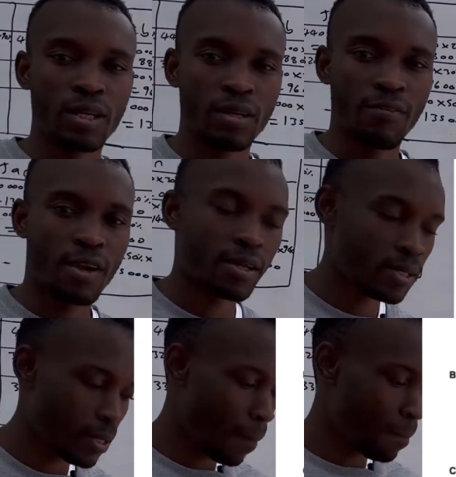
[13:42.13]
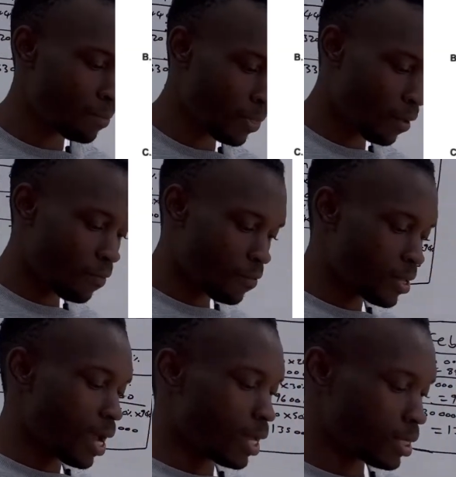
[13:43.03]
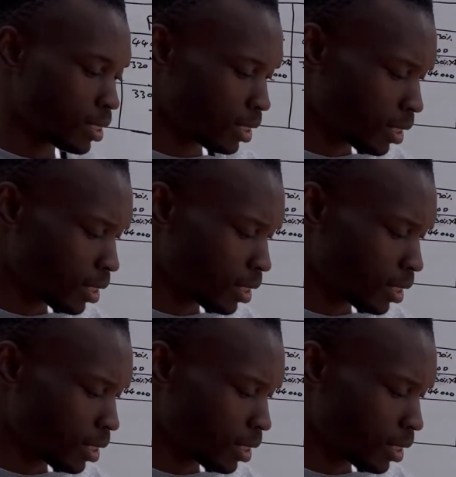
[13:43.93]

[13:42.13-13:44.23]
different figures.